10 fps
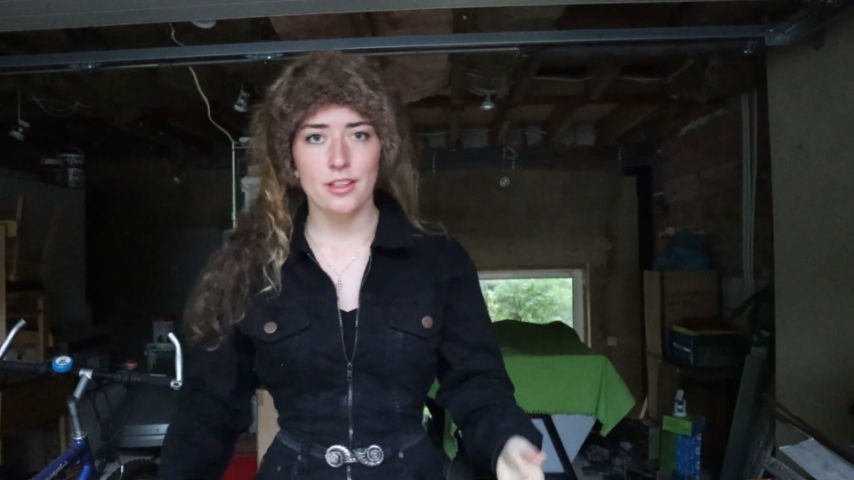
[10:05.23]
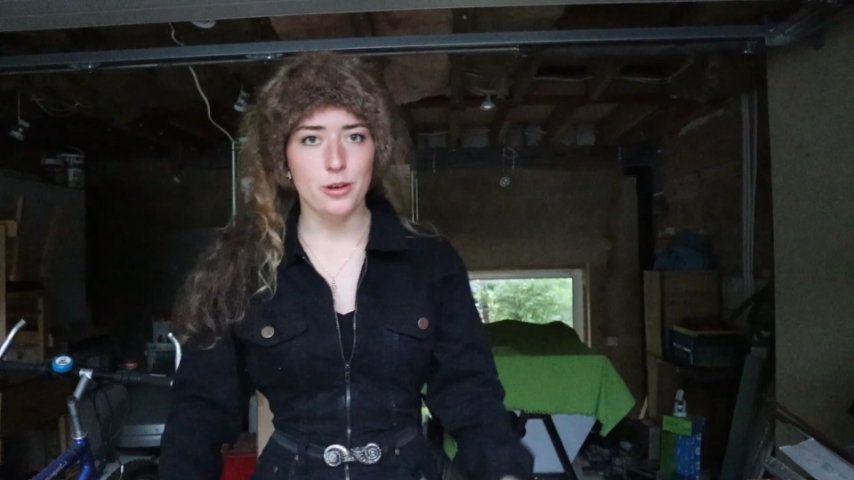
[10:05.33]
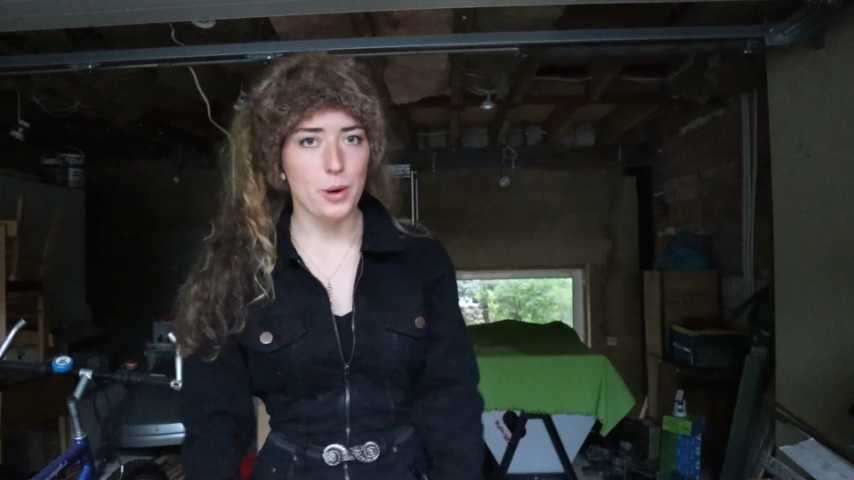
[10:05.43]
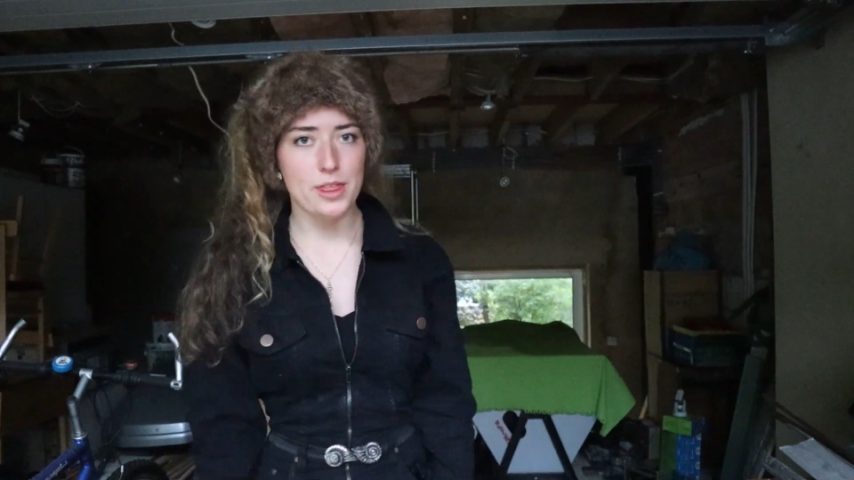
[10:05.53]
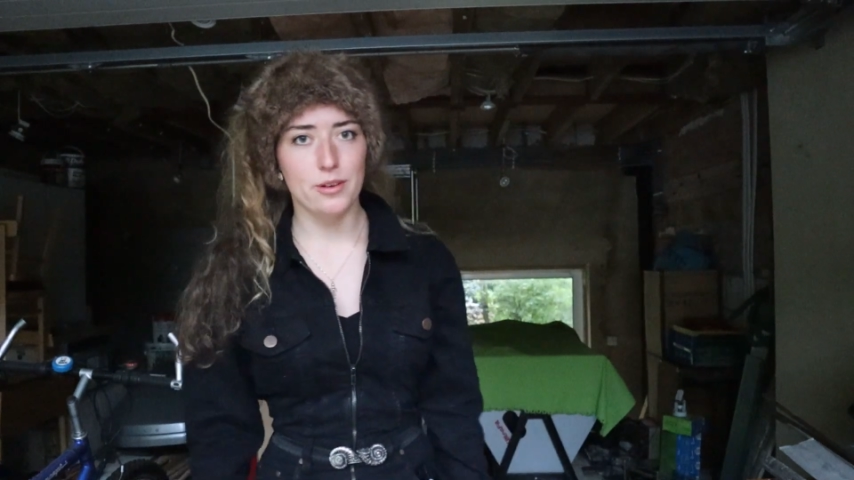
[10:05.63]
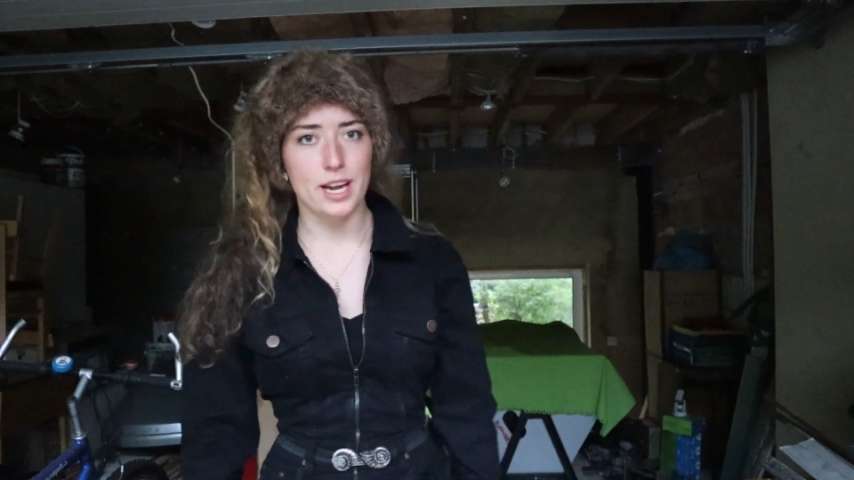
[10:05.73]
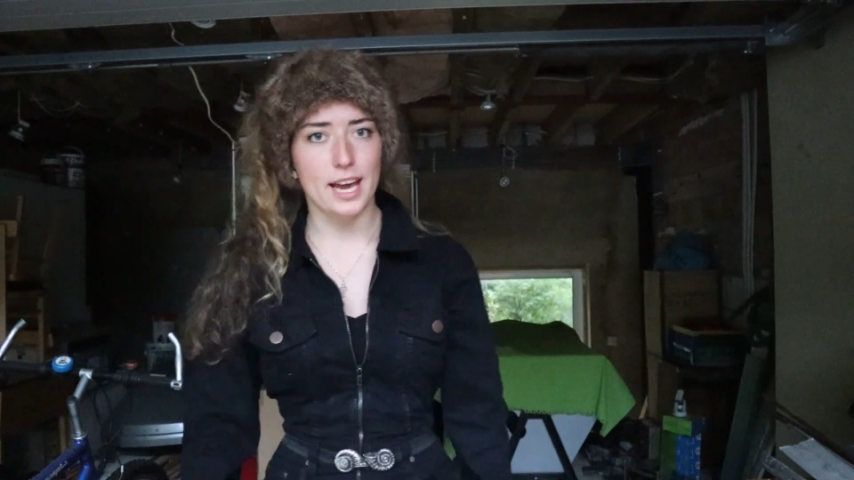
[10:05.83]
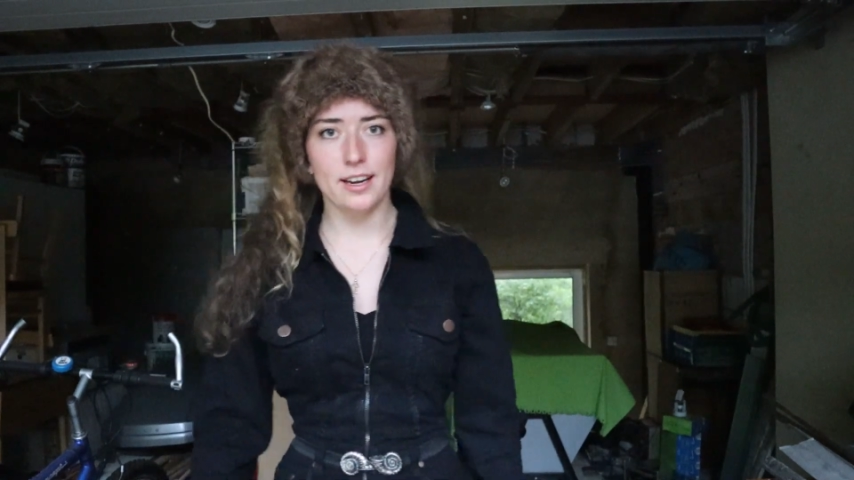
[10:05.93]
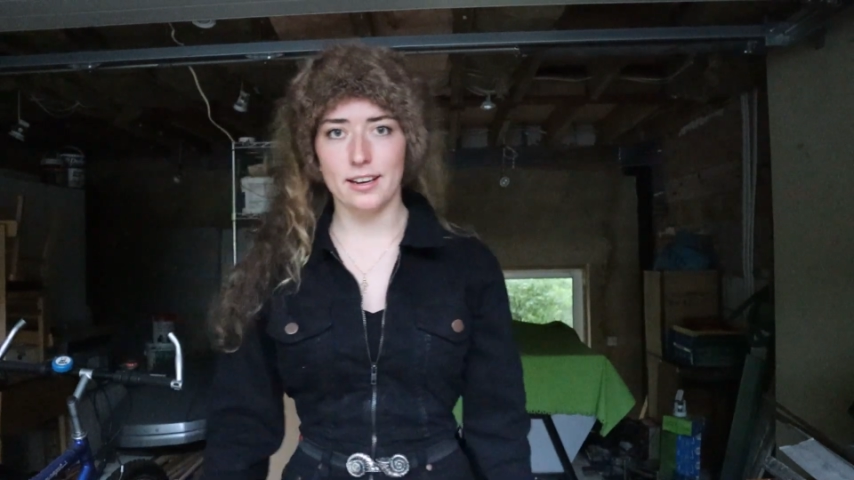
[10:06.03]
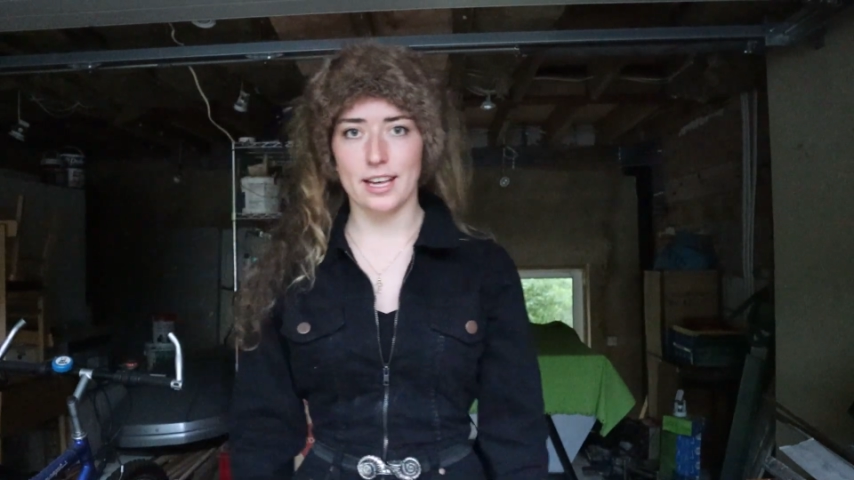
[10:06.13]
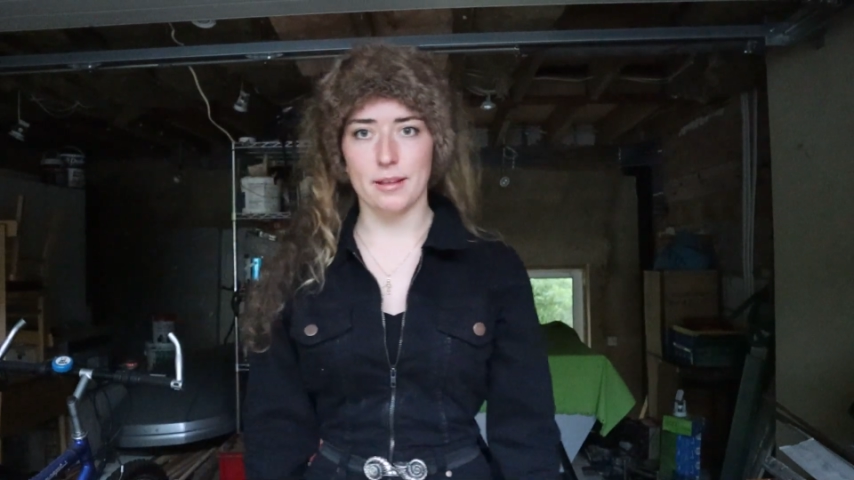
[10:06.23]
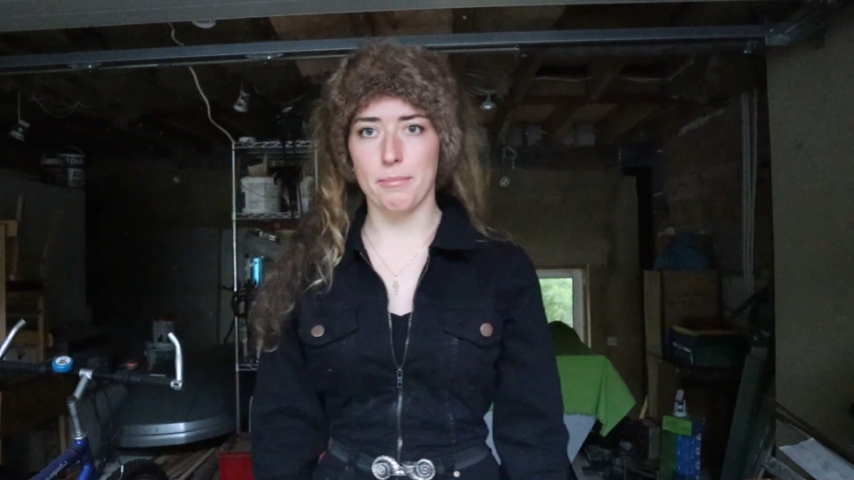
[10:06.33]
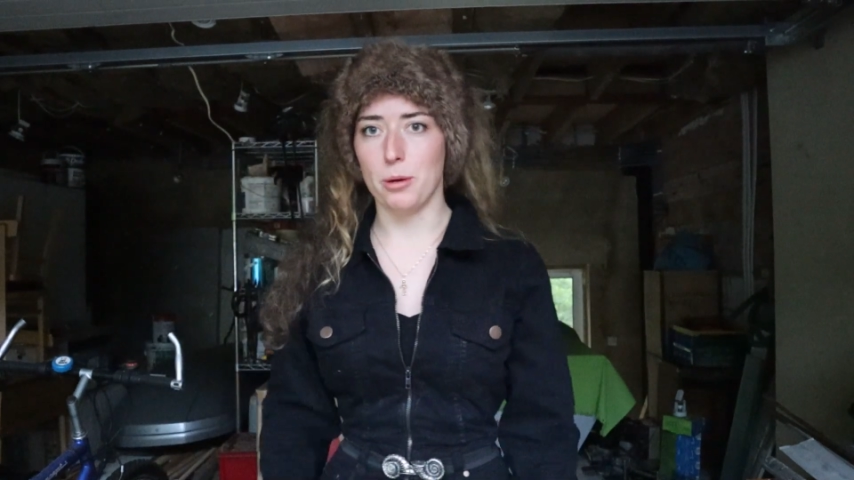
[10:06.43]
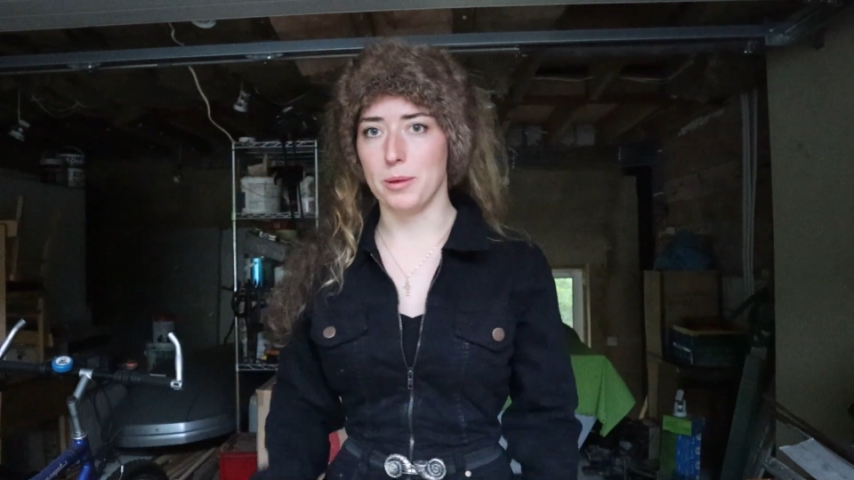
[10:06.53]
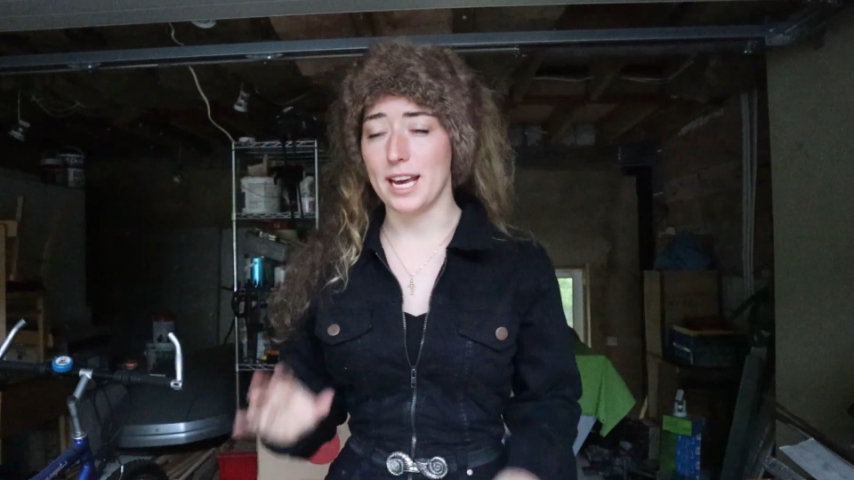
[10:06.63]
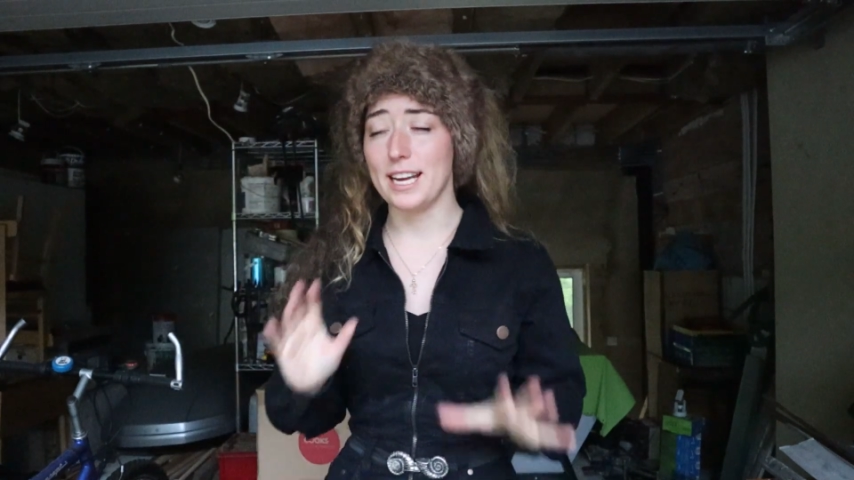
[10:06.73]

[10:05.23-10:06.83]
the weather in England at the moment,